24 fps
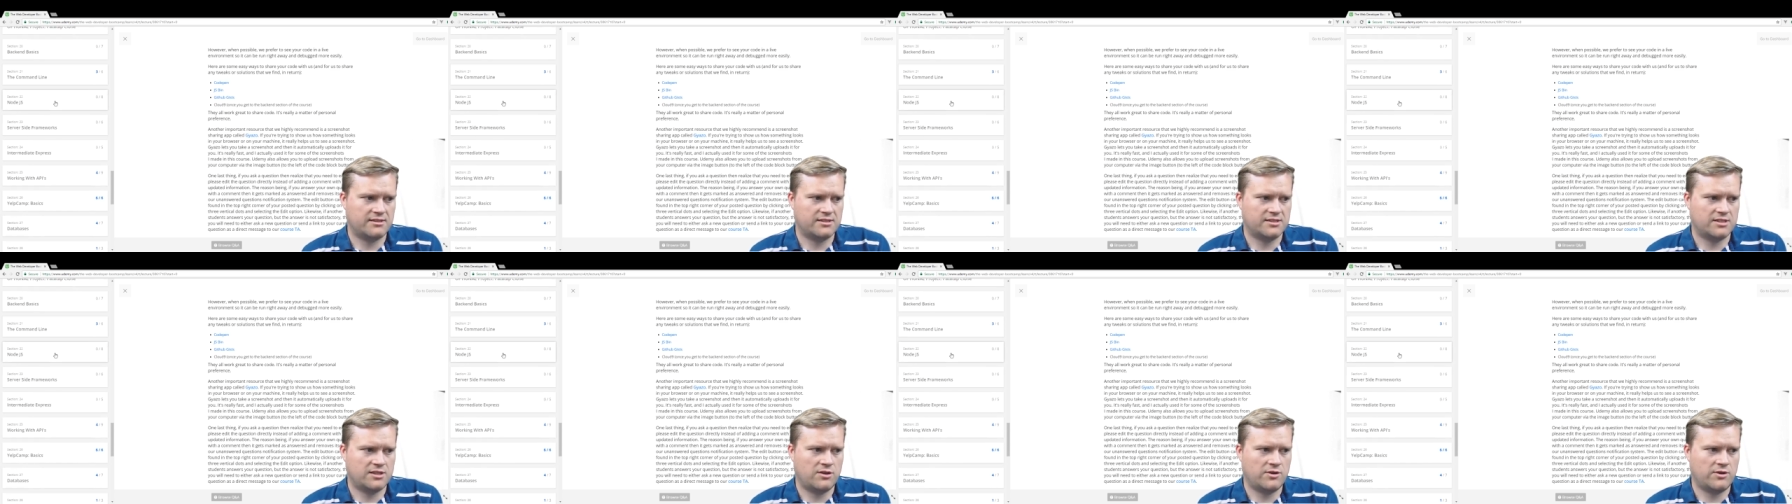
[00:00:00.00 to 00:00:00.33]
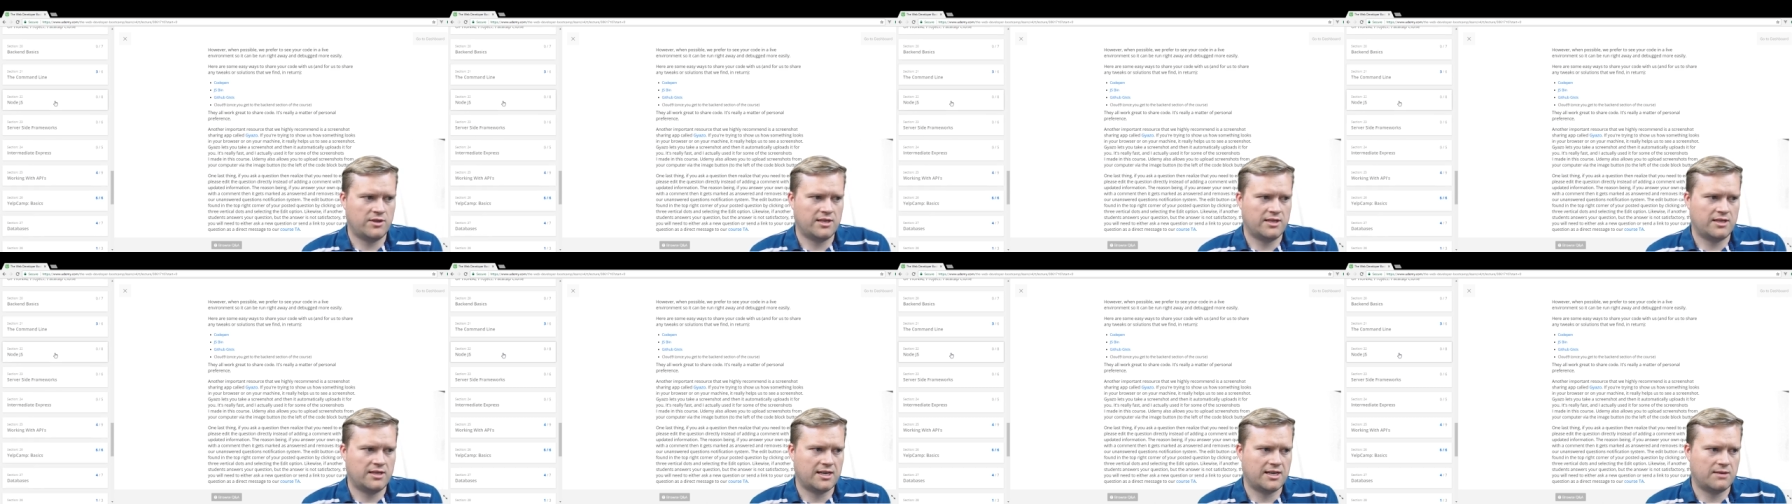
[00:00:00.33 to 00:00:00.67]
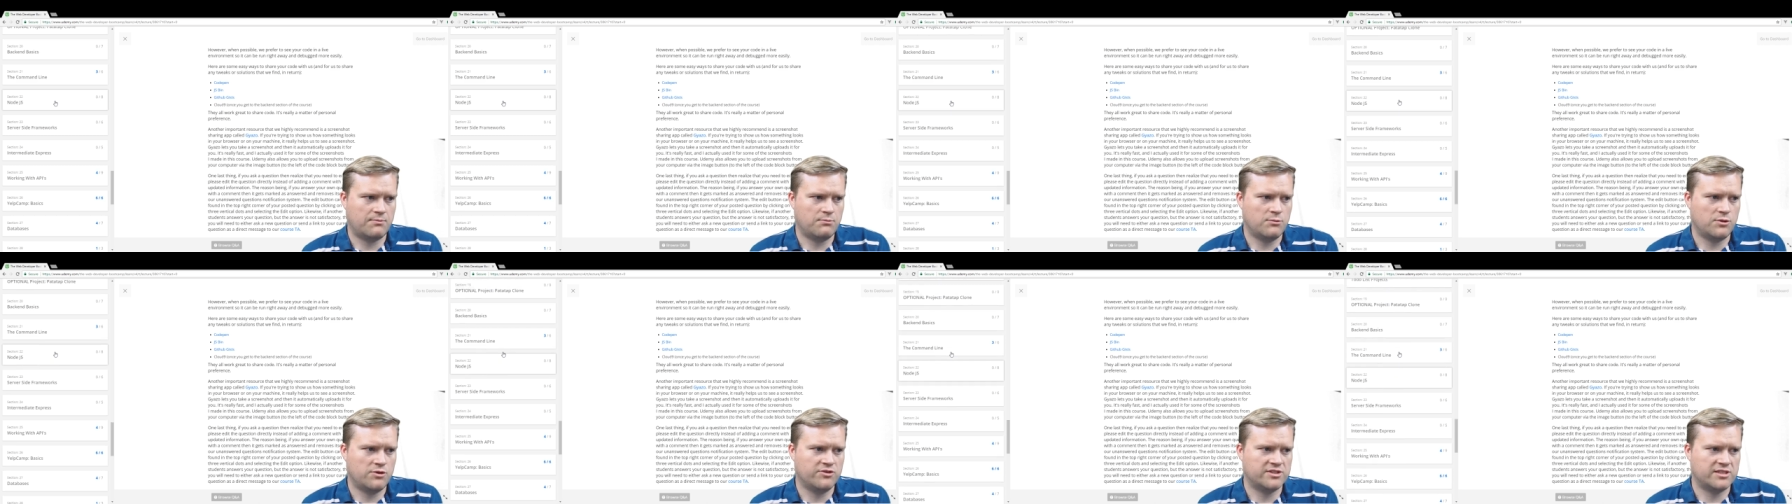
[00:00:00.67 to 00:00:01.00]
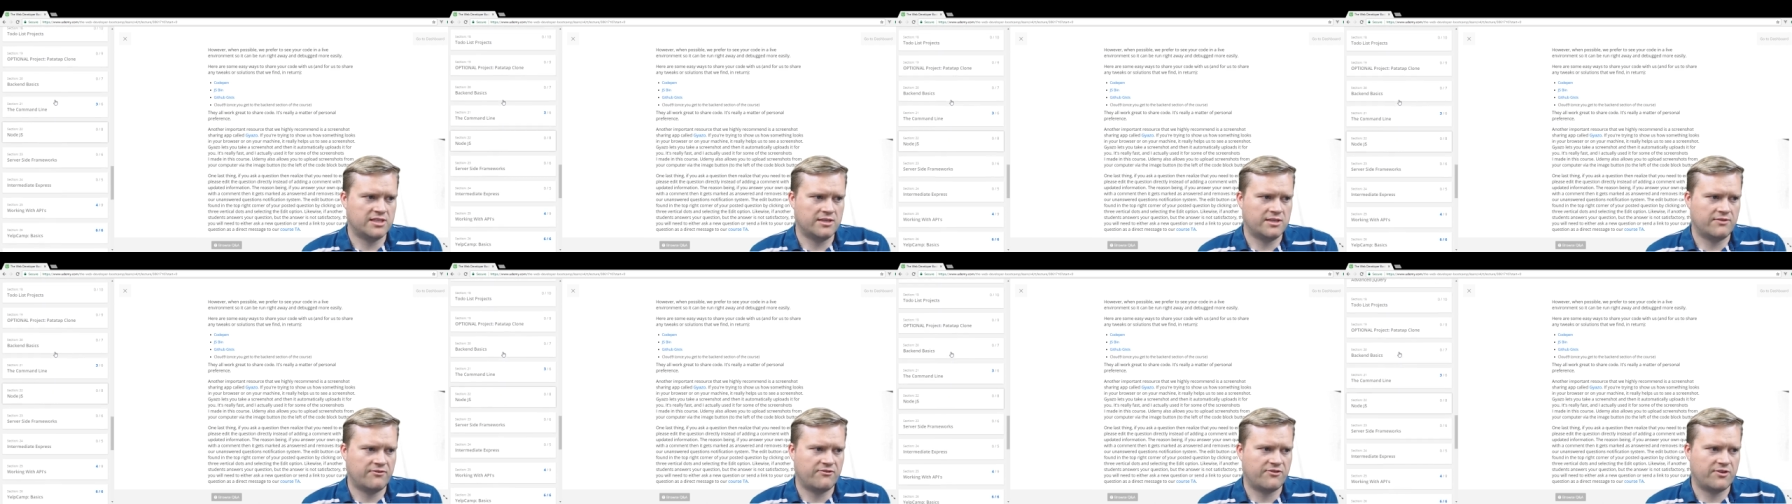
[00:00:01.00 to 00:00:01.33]
So he kind of moves
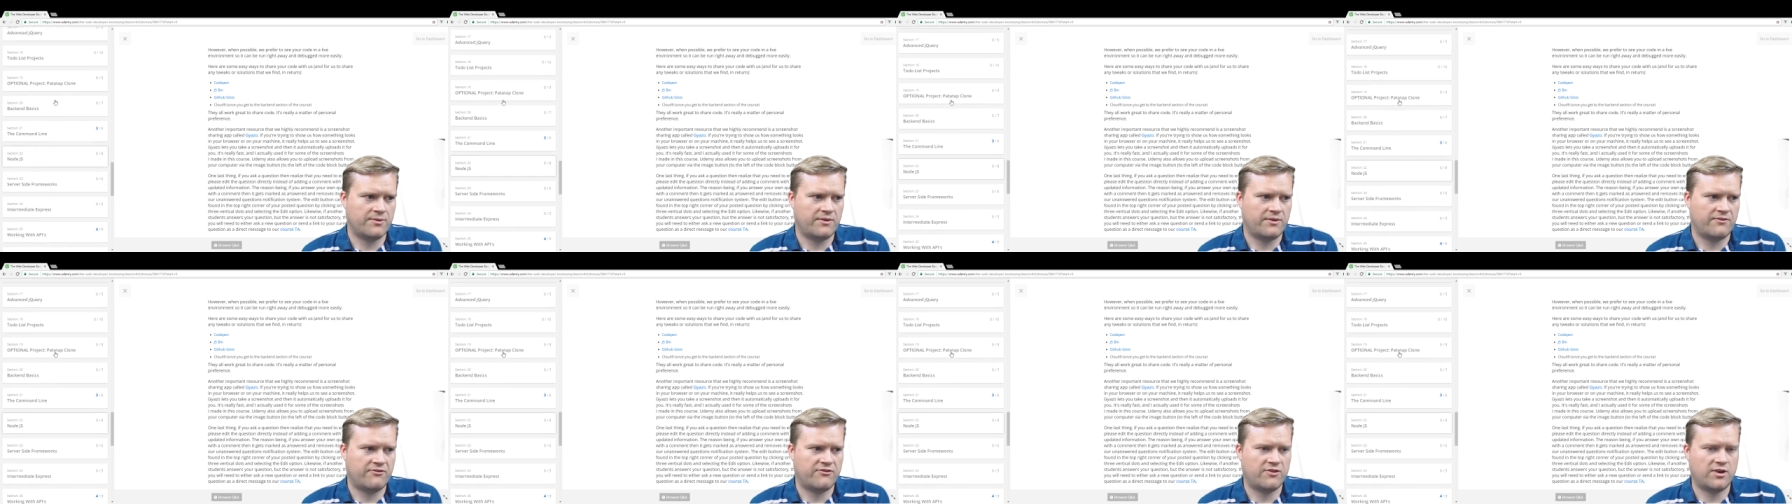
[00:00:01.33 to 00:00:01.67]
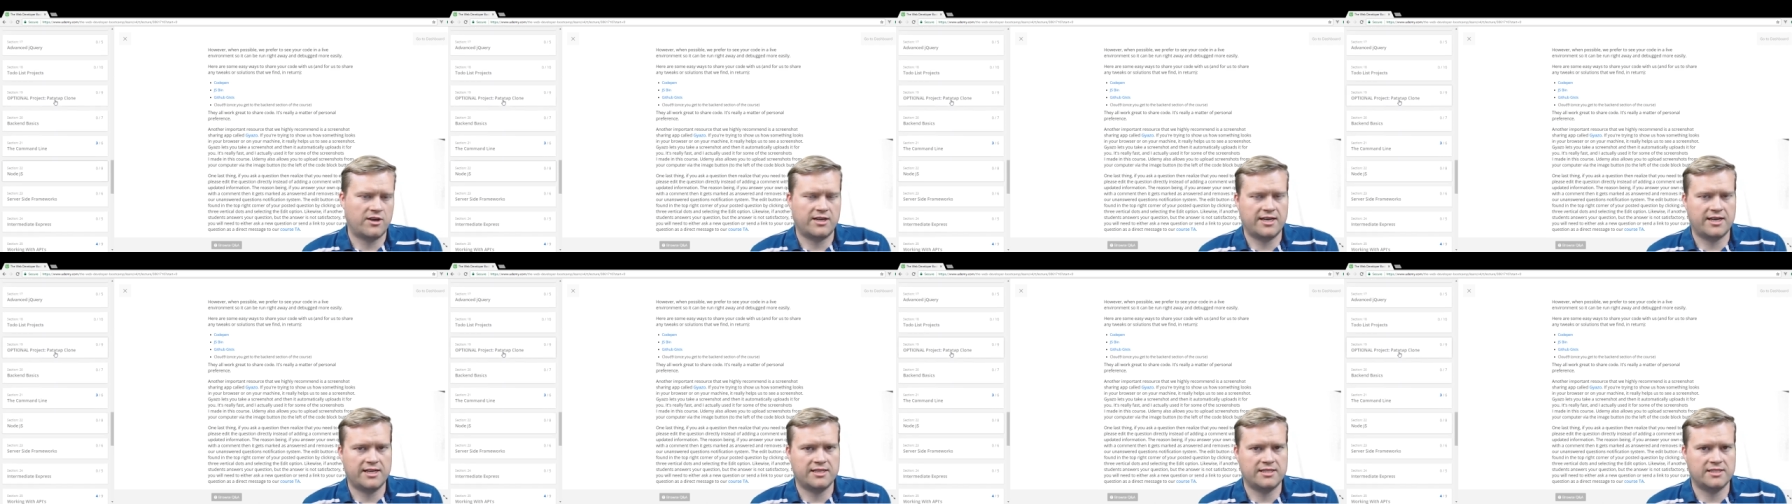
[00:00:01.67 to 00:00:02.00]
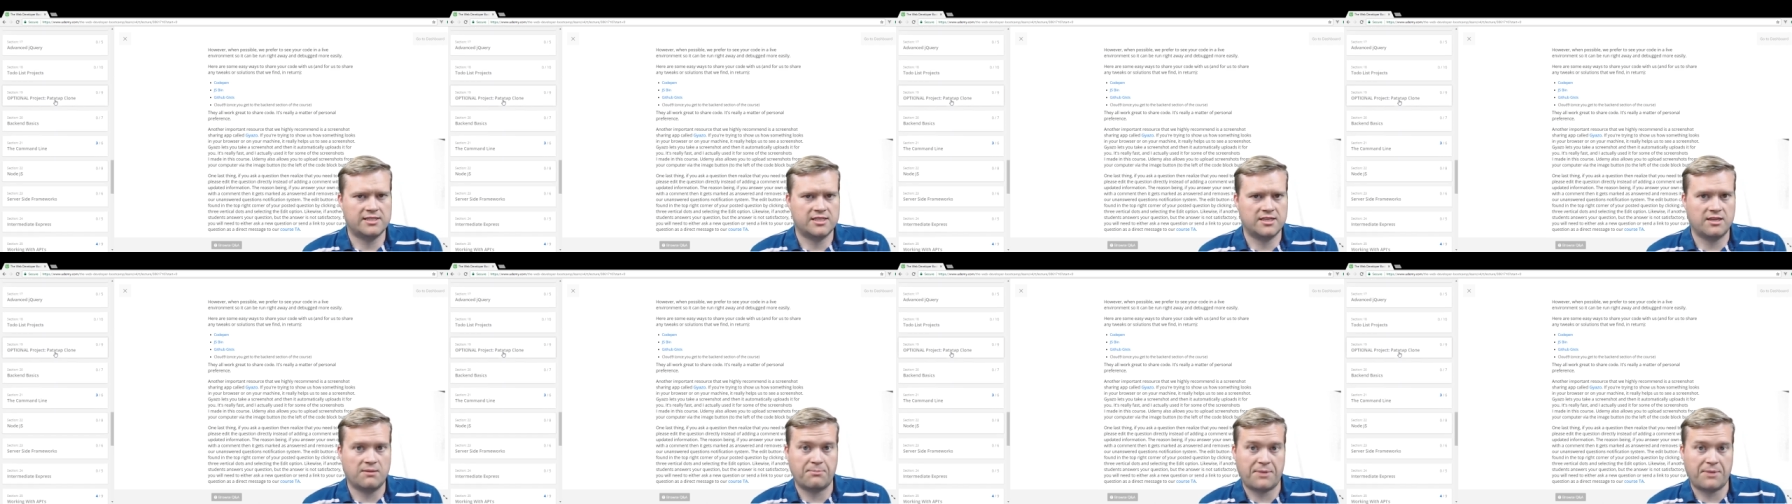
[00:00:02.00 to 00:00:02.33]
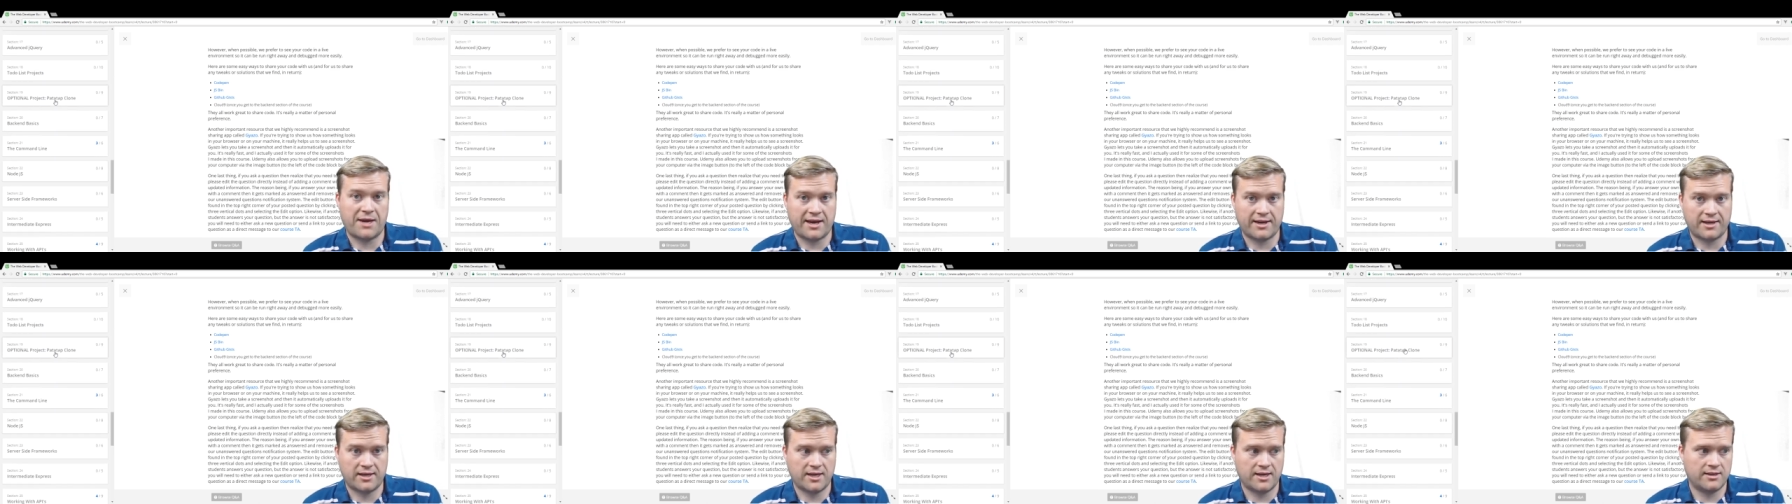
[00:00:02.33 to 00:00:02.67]
in from the front end to the
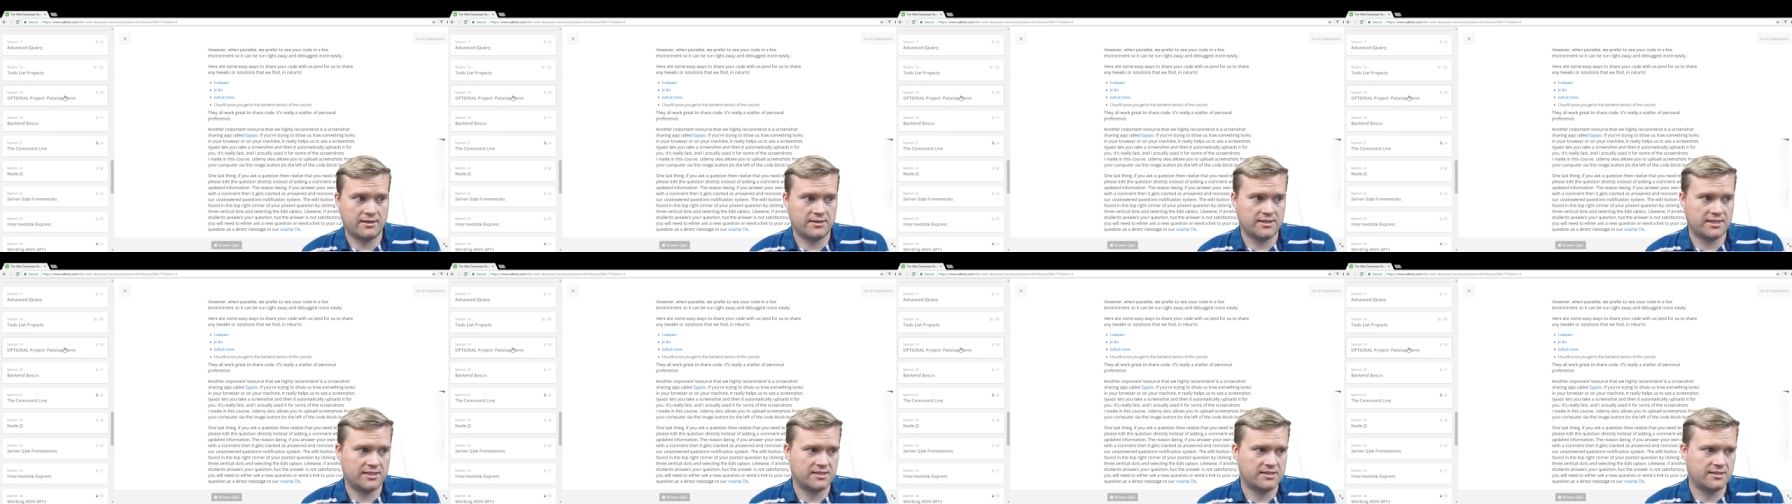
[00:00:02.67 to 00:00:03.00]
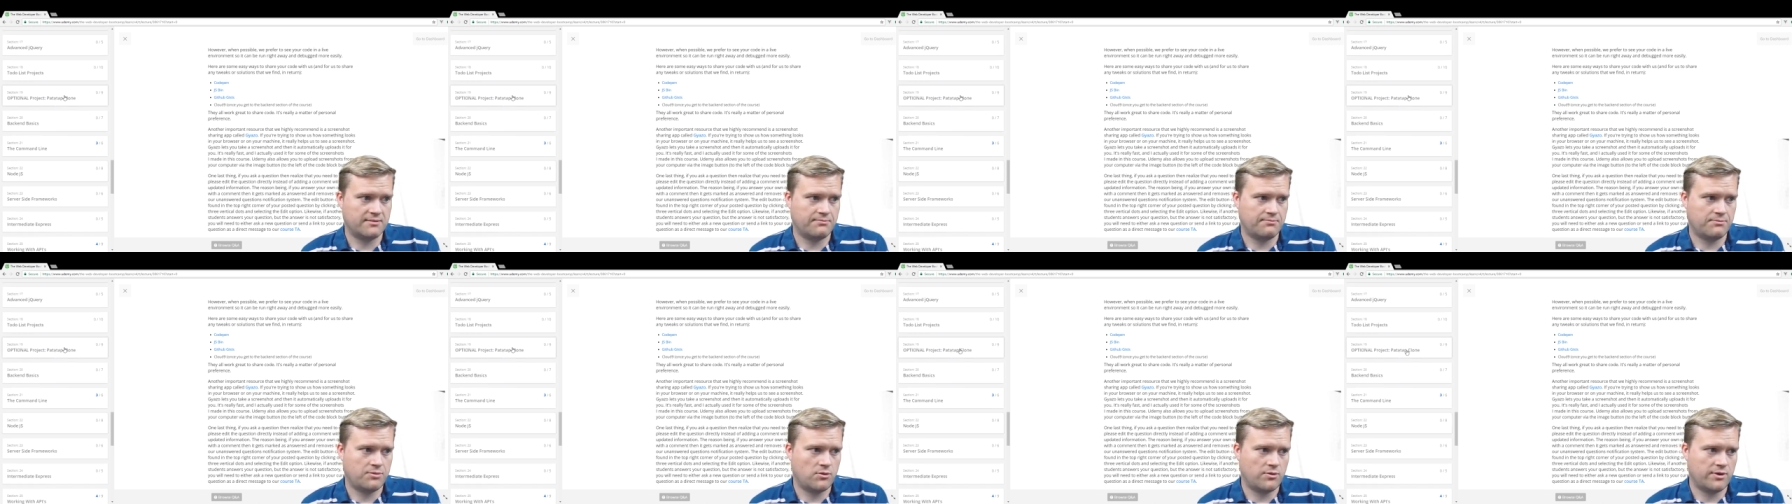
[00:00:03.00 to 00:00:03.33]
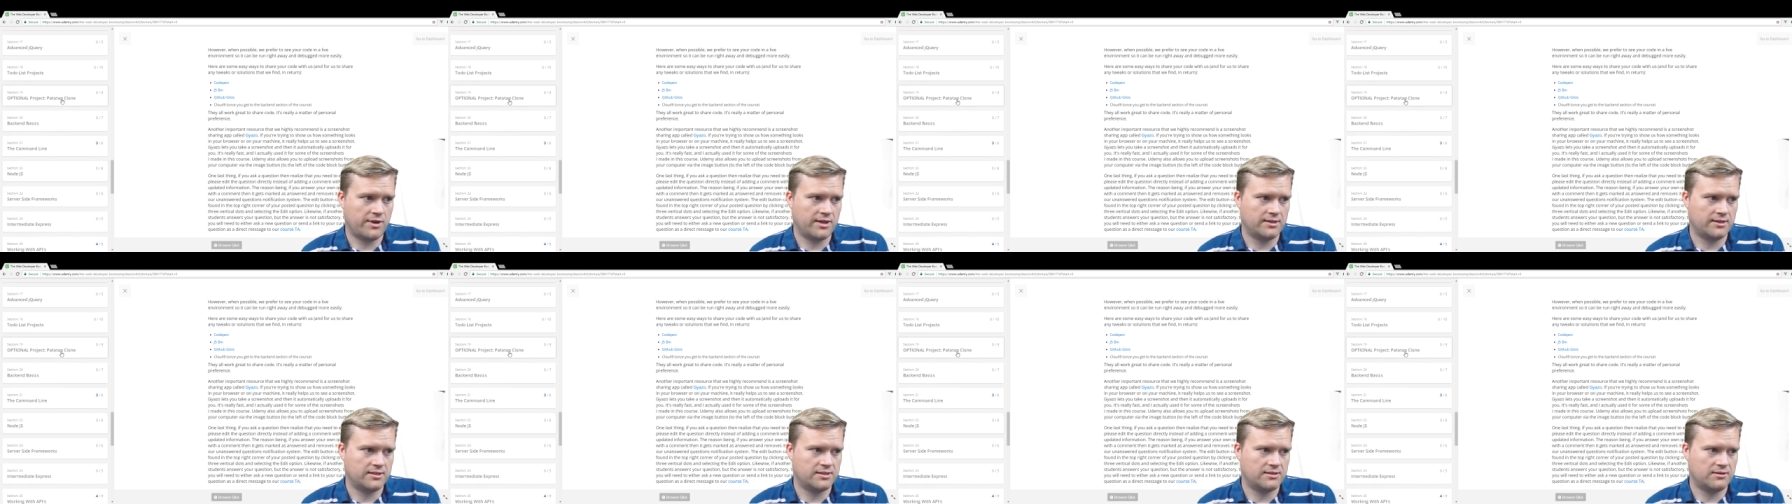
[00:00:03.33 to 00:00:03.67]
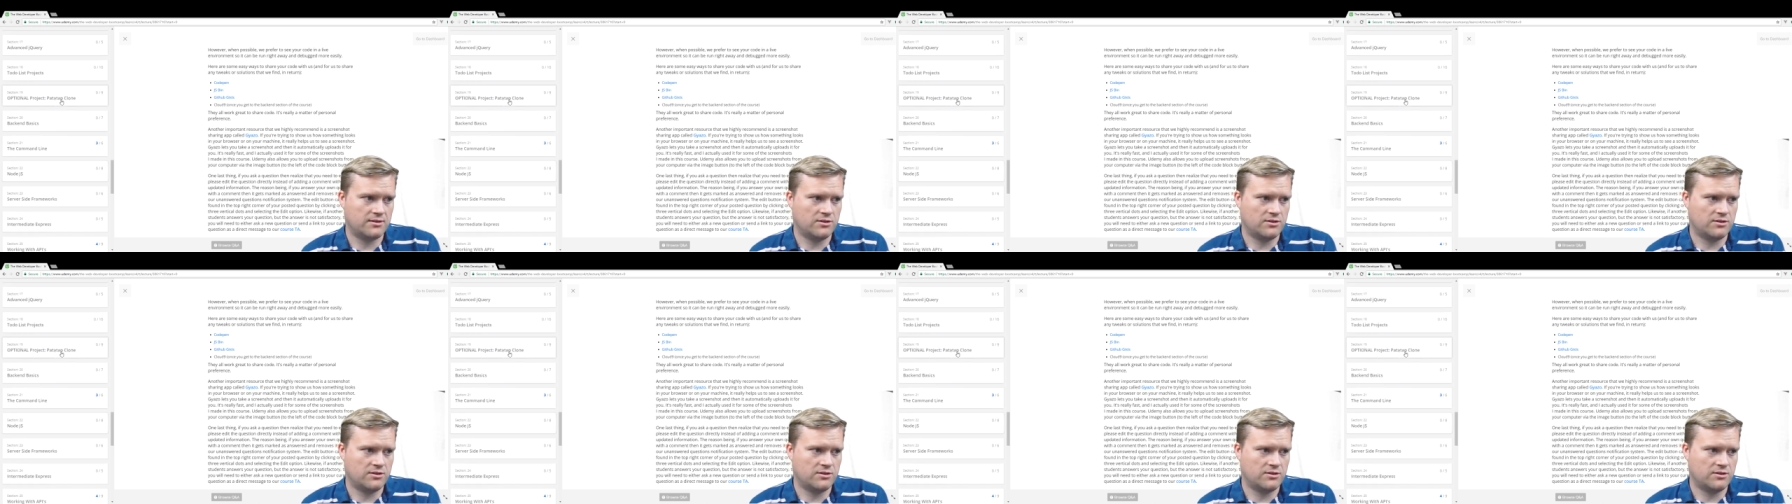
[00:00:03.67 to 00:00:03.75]
back end at some point.